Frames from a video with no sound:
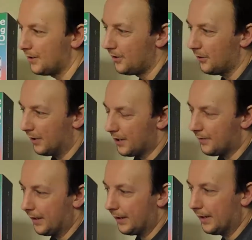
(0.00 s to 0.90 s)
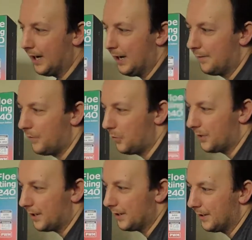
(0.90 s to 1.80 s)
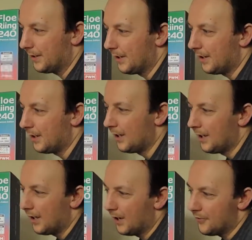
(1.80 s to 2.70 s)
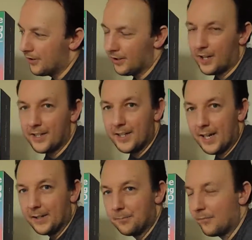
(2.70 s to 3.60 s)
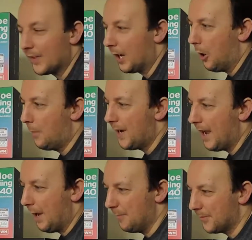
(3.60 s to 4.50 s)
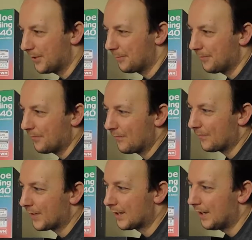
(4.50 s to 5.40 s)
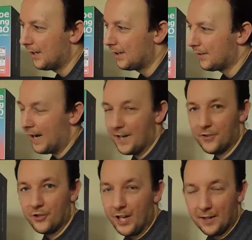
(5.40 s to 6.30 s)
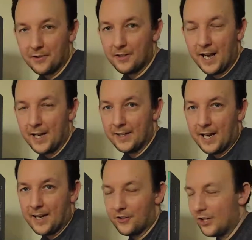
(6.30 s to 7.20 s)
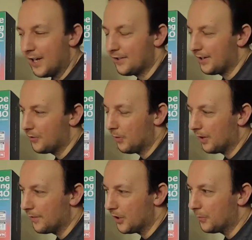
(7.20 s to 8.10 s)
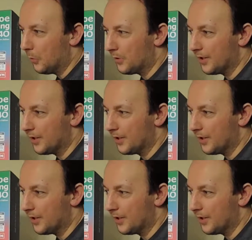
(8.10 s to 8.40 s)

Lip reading: doing its thing at 1498 RPMs. That hasn't changed. That hasn't changed since when I first bought